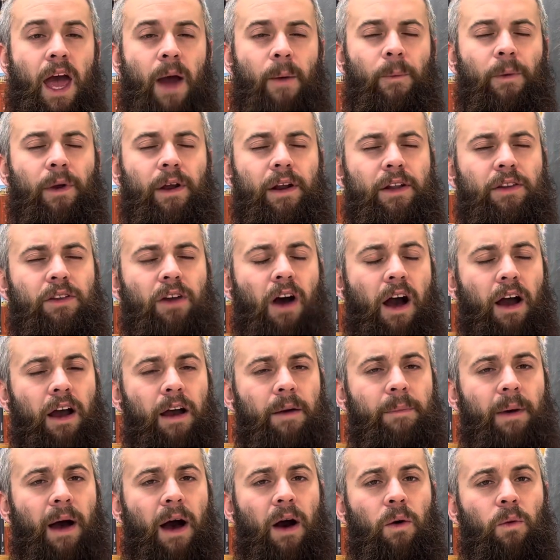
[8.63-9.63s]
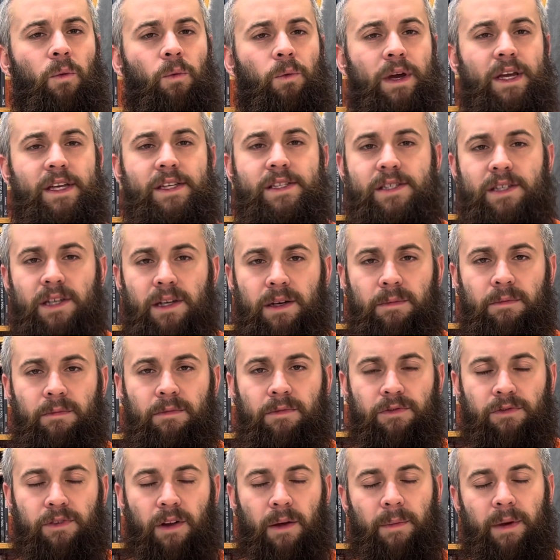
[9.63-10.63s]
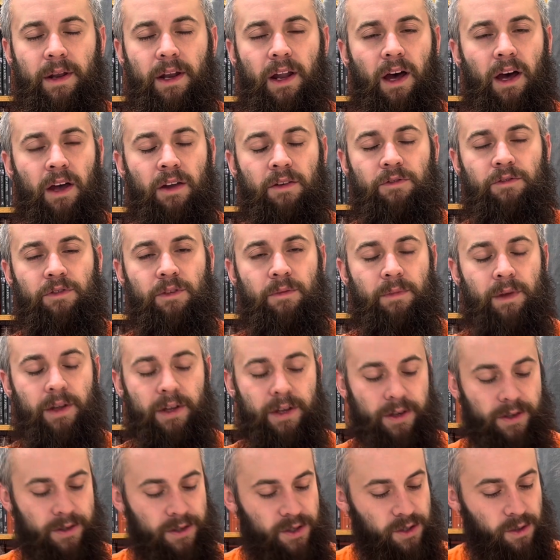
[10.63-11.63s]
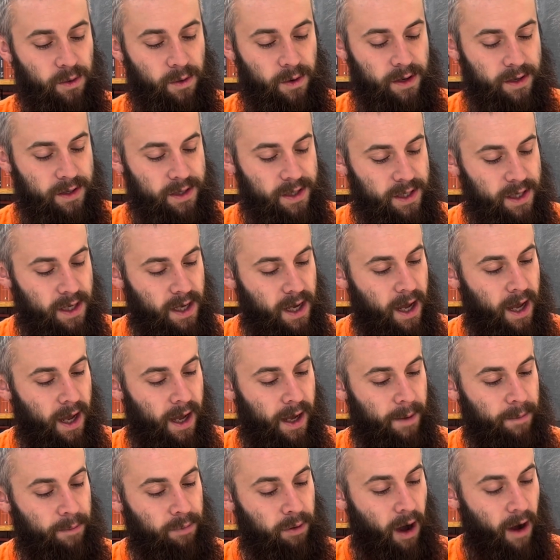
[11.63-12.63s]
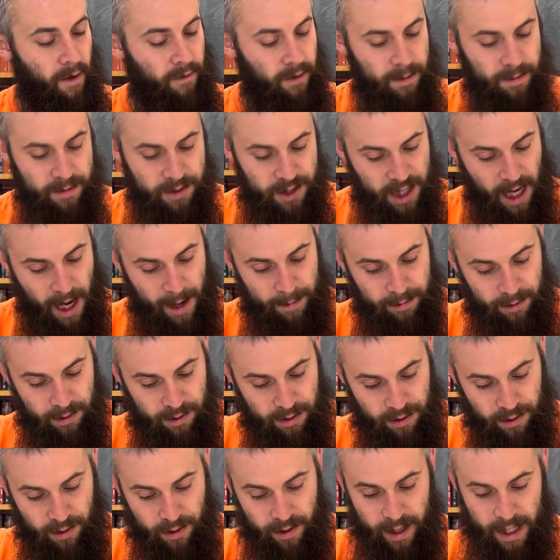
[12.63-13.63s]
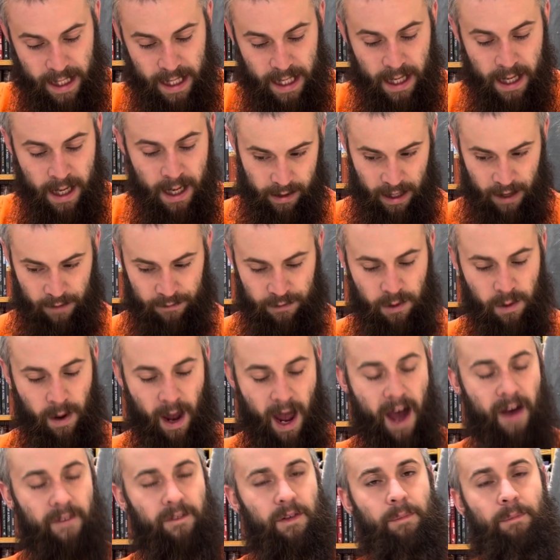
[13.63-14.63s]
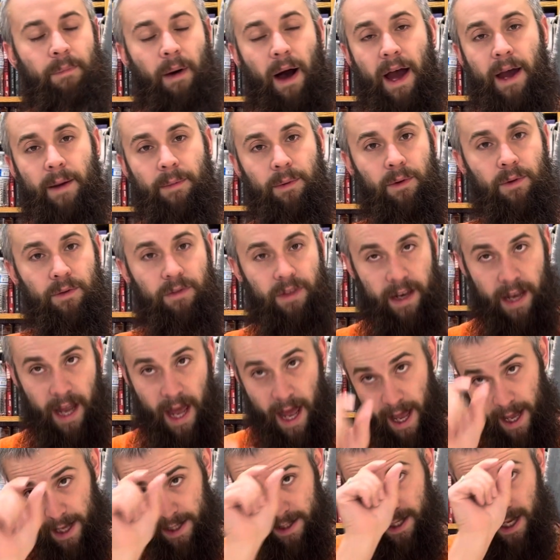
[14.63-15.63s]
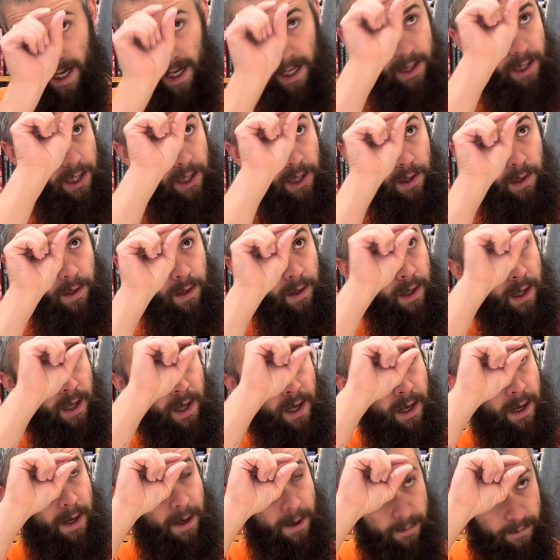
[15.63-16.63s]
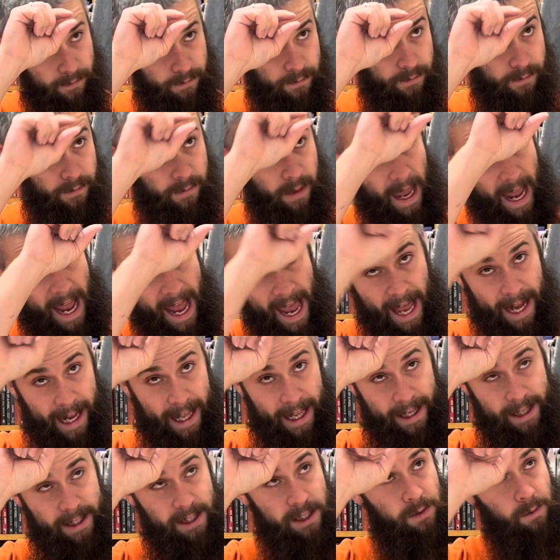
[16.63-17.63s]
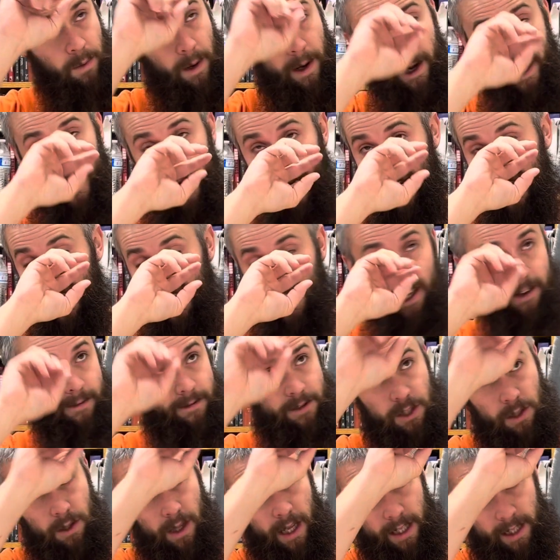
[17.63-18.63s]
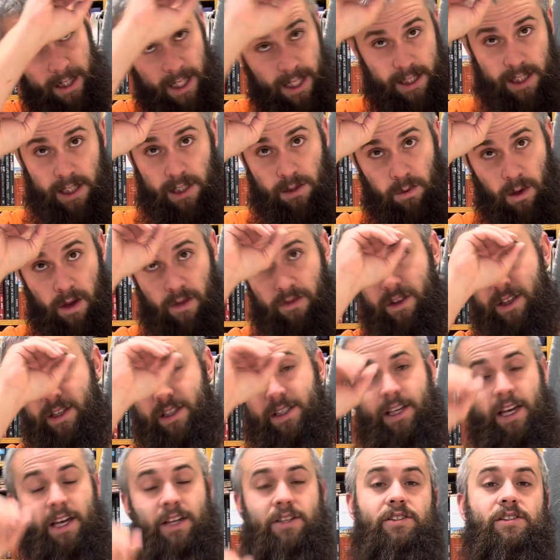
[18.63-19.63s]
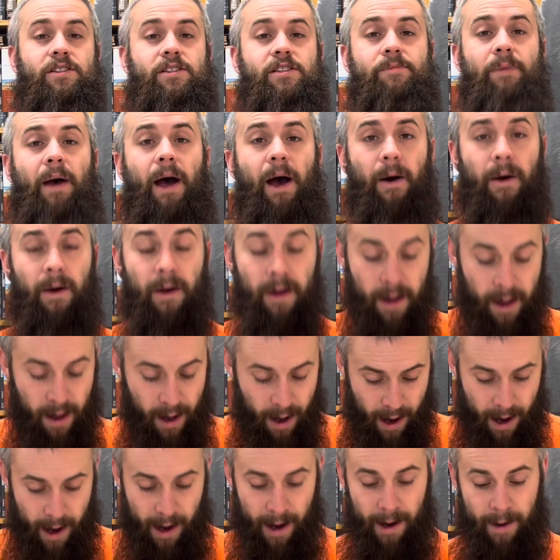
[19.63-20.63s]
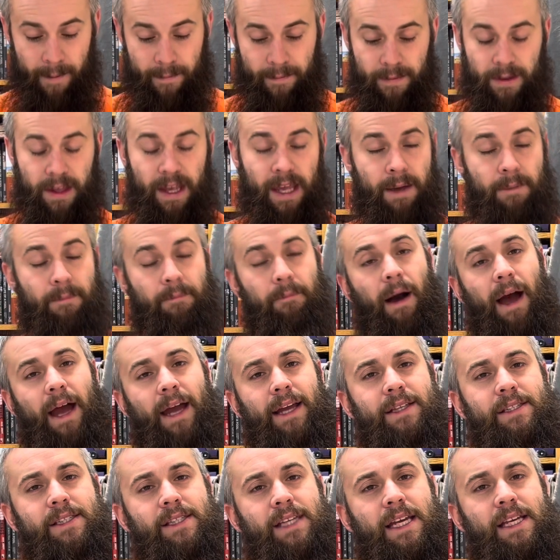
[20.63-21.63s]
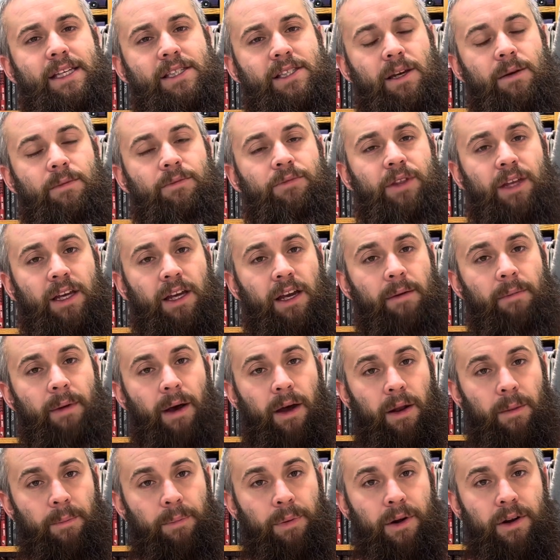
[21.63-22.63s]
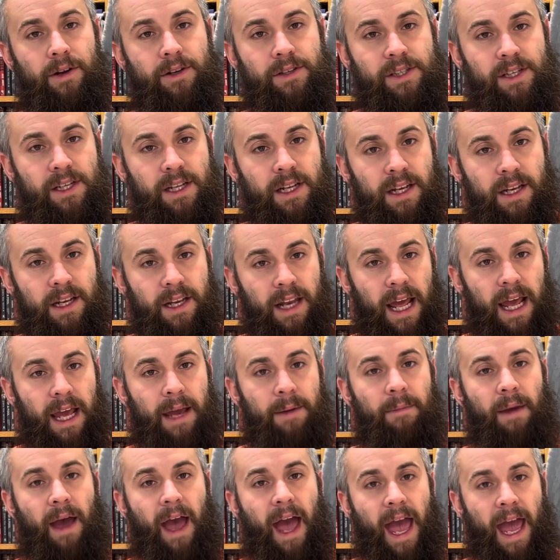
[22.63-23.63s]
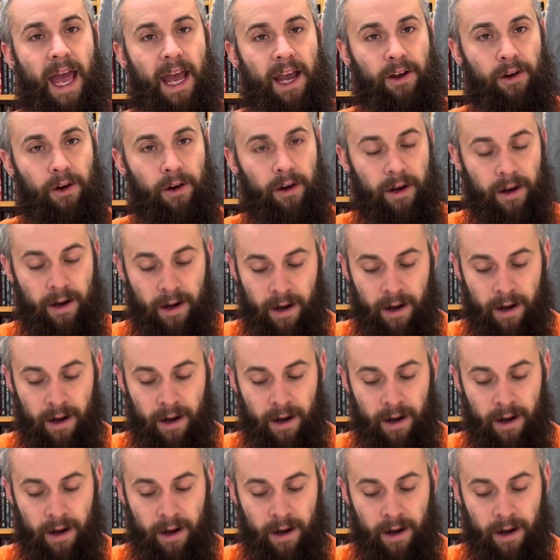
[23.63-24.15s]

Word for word: and we're going to talk about wisdom from an unfamiliar source. Uh, Proverbs chapter 30. If you have a Bible that has like little headings where it gives you like this is what this section's about, um, it might say something about a person named Agur.